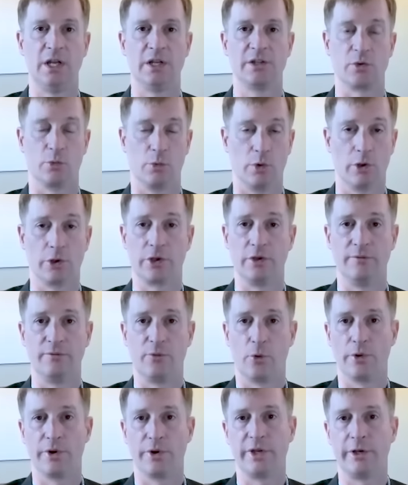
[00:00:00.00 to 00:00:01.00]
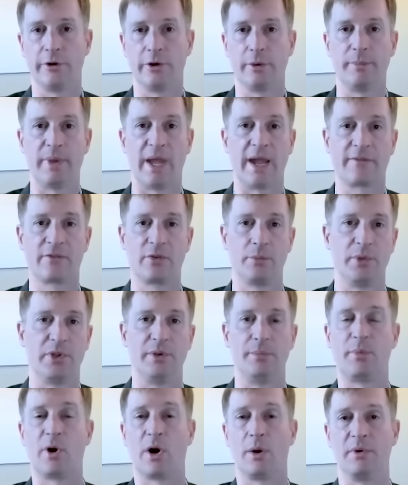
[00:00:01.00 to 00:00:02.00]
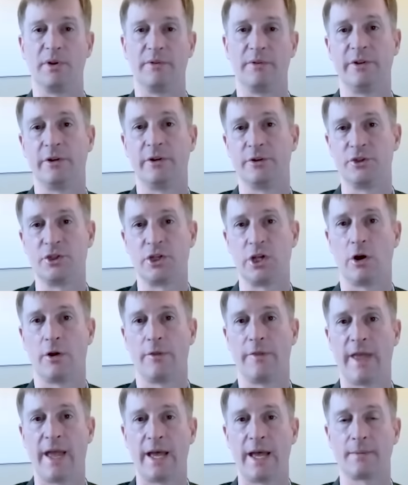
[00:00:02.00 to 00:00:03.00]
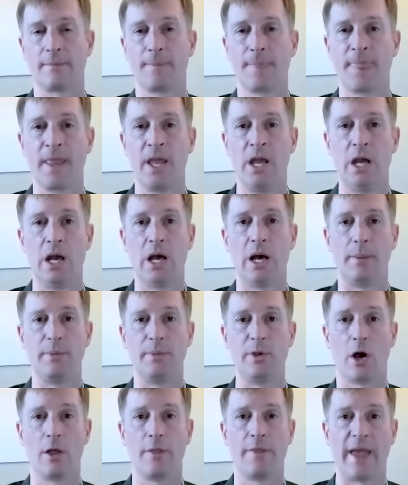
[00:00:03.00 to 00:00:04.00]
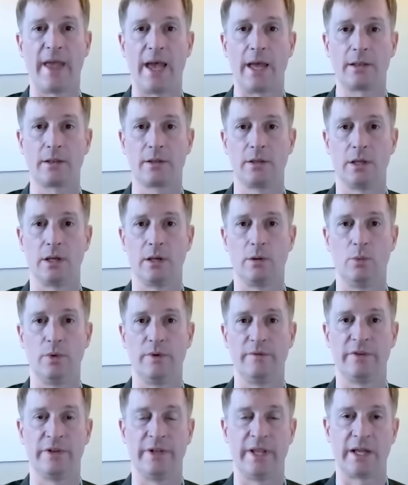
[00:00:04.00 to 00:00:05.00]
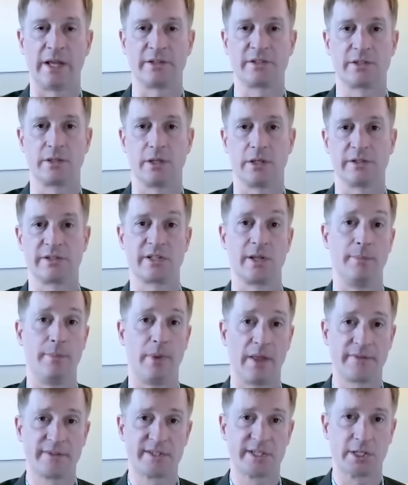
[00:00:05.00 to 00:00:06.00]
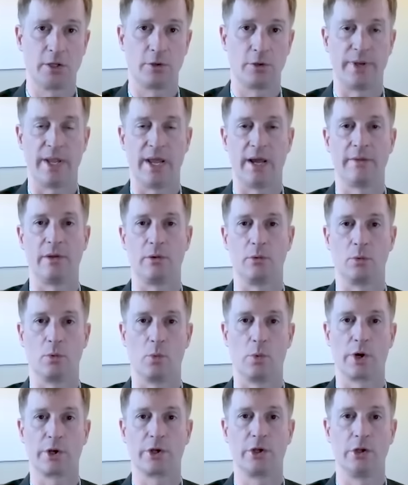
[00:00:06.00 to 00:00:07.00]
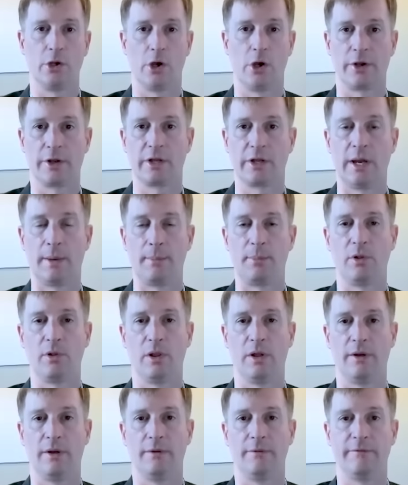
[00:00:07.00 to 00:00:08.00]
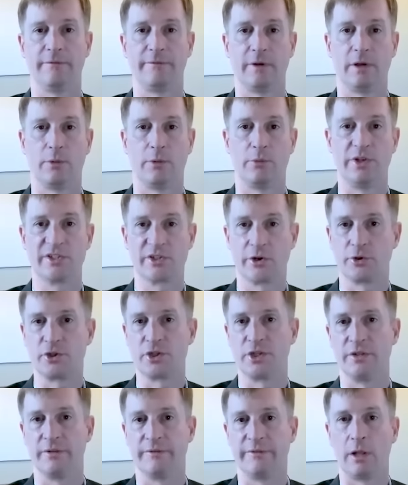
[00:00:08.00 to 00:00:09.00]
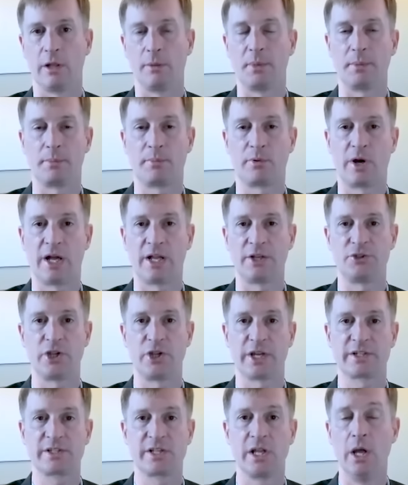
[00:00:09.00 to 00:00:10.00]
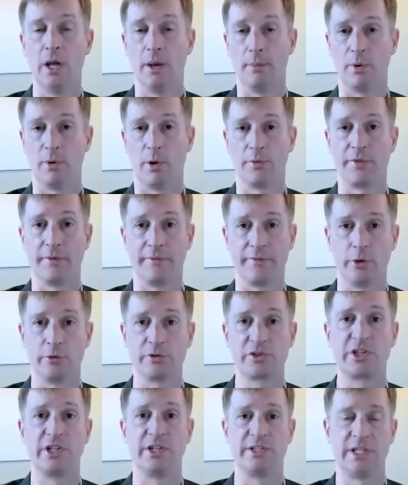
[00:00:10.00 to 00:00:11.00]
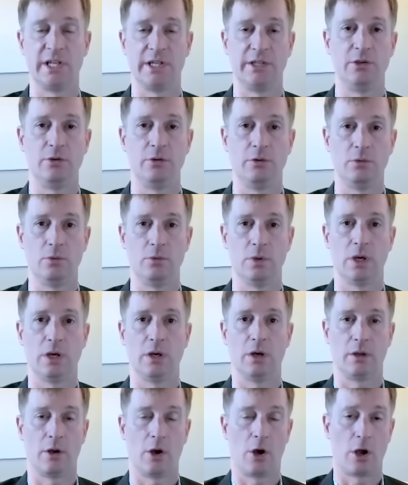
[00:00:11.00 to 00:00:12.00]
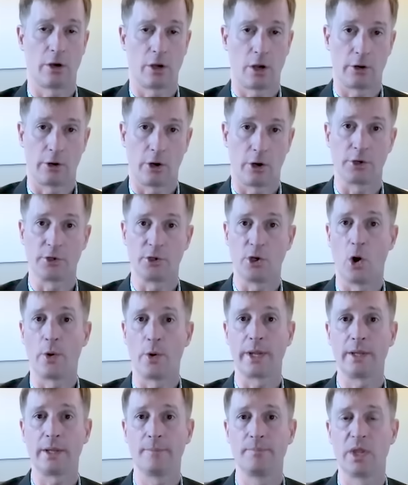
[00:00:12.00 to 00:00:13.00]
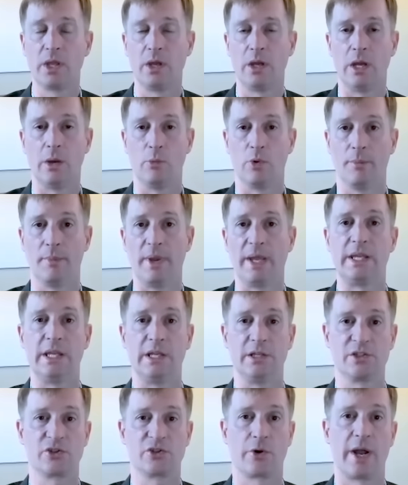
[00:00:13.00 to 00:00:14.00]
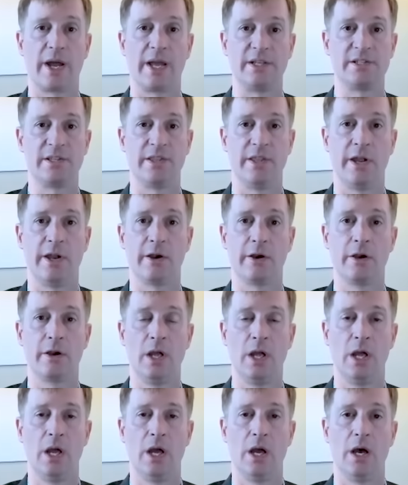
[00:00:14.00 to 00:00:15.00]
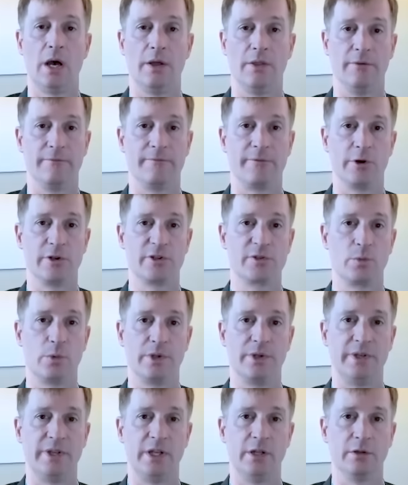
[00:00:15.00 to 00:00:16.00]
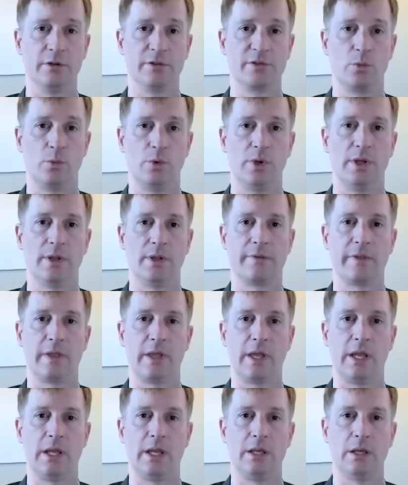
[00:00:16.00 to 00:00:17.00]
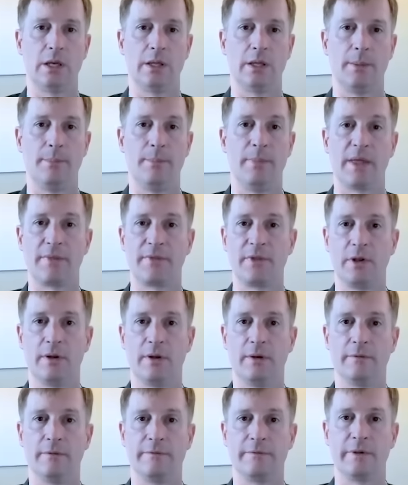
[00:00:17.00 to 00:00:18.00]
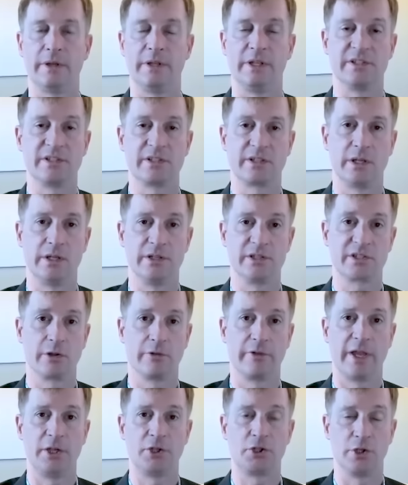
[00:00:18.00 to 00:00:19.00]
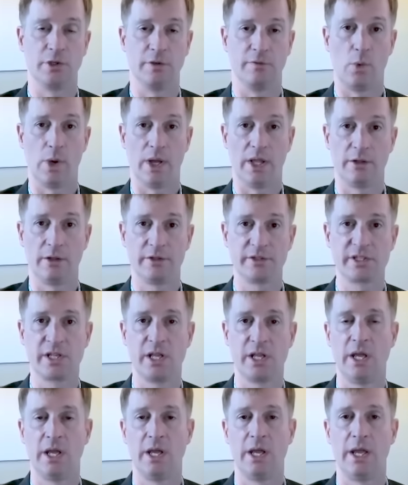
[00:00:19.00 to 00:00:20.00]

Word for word: So we're looking forward to hearing back from the Department of Energy on that. Beyond that, we've announced some months ago now that we're working on a couple of research and development projects. Both of those are ongoing, and we're making strides there. The first one deals with a method of installation of wells.